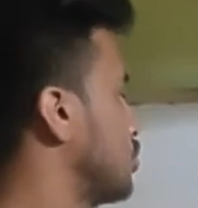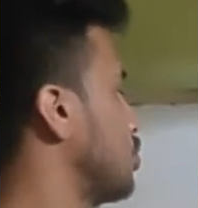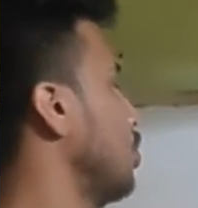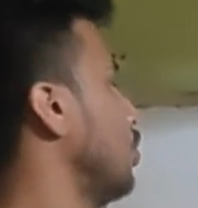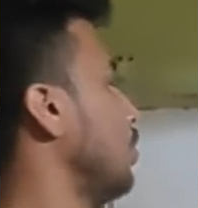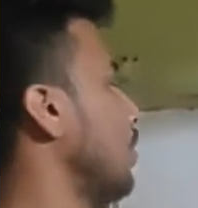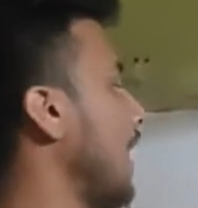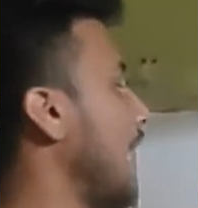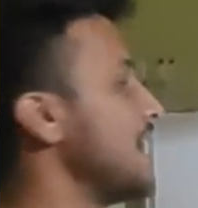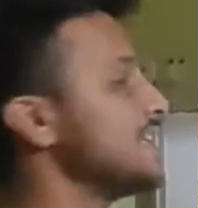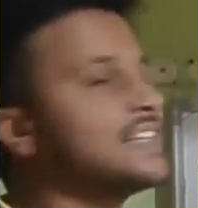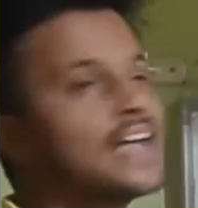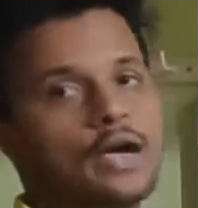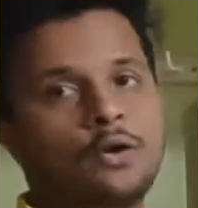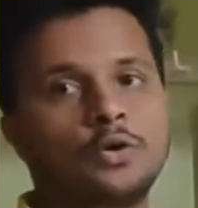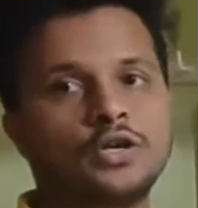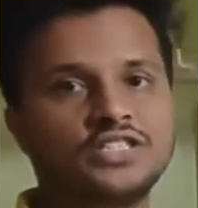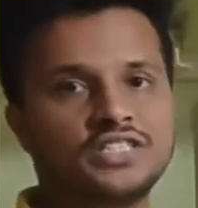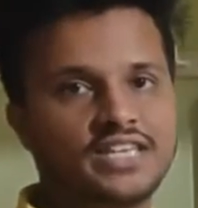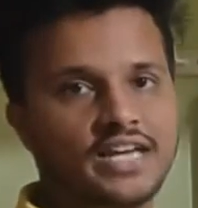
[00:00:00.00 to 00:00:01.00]
So as
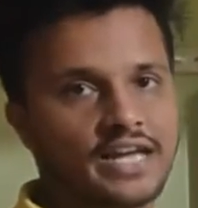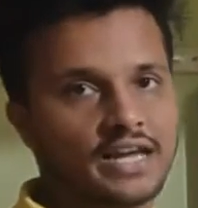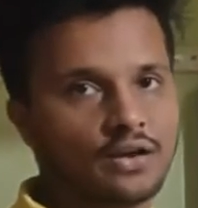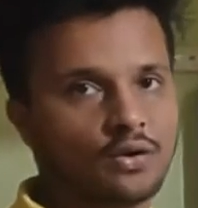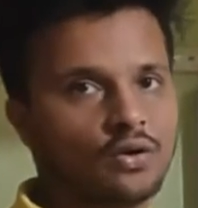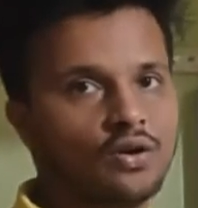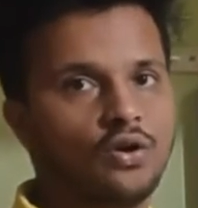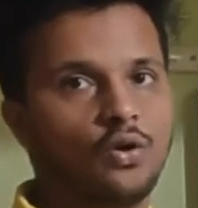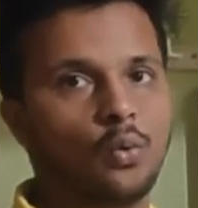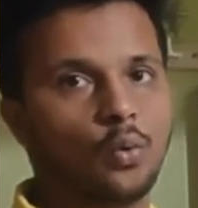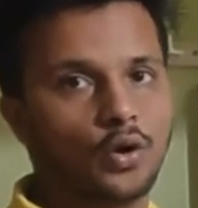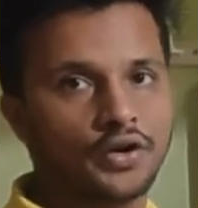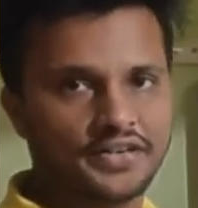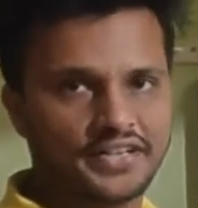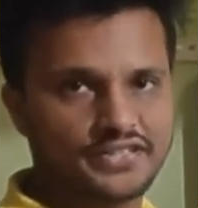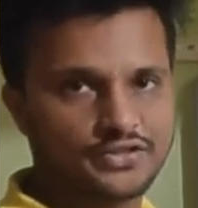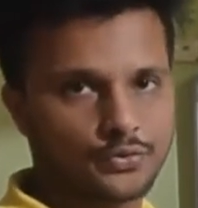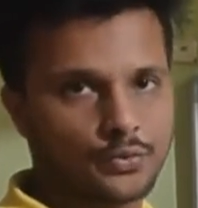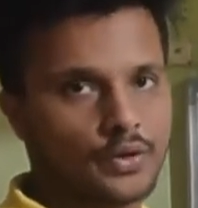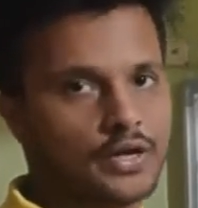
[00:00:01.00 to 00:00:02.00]
I was saying,
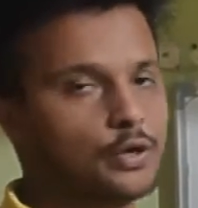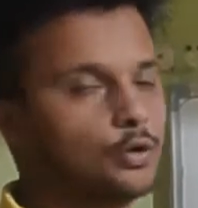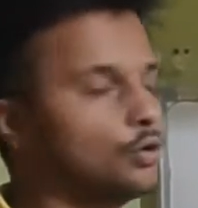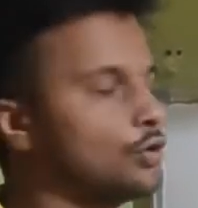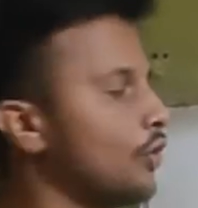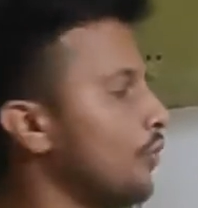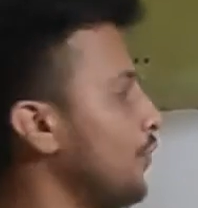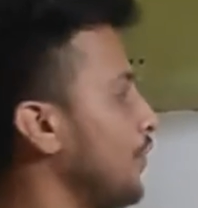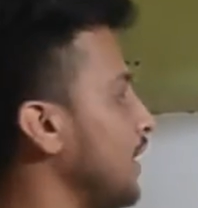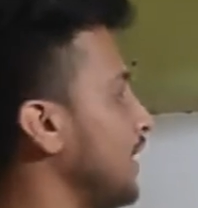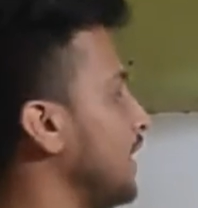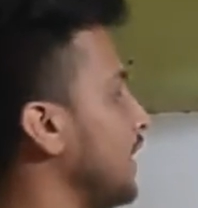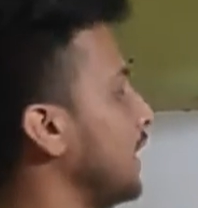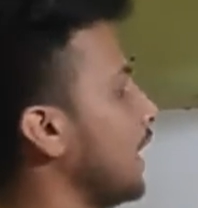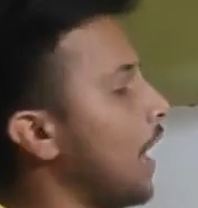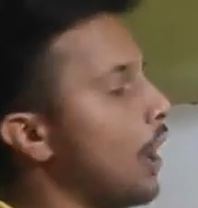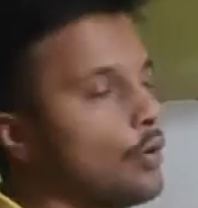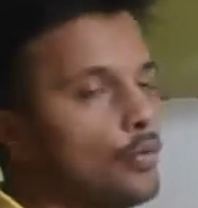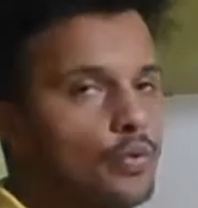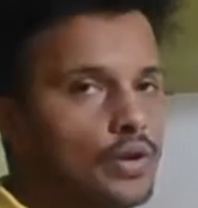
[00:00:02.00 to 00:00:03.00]
what is square root of
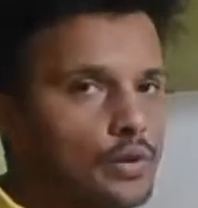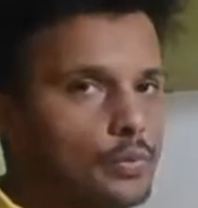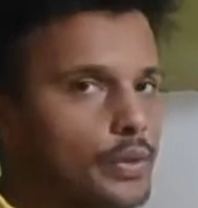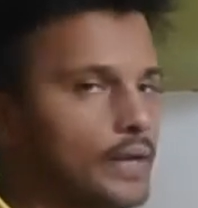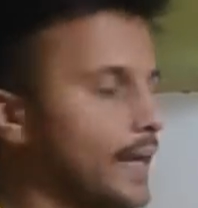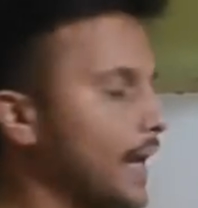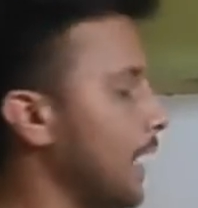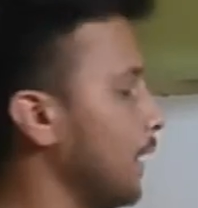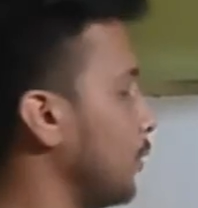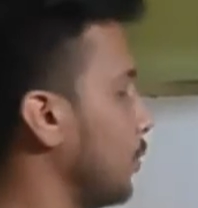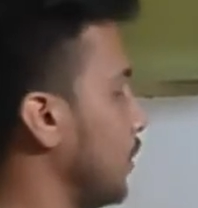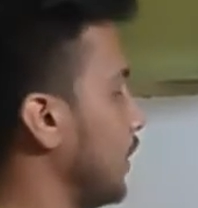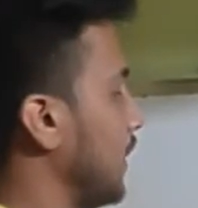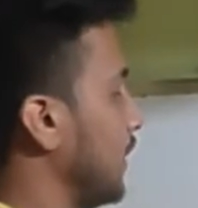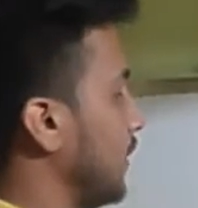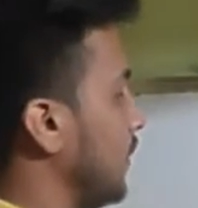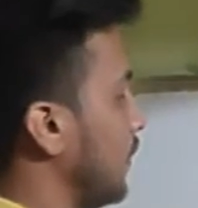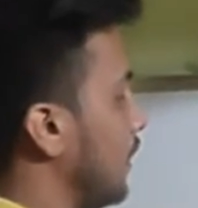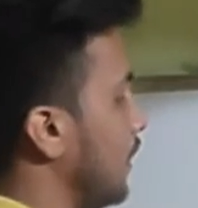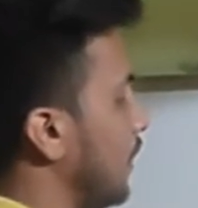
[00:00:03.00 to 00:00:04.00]
18? How will we
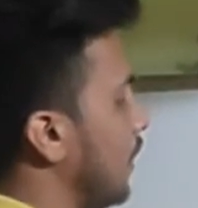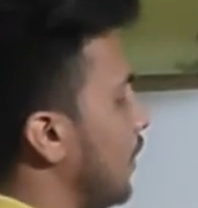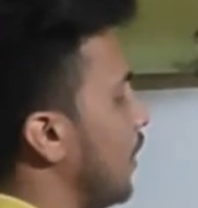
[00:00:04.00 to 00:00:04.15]
calculate?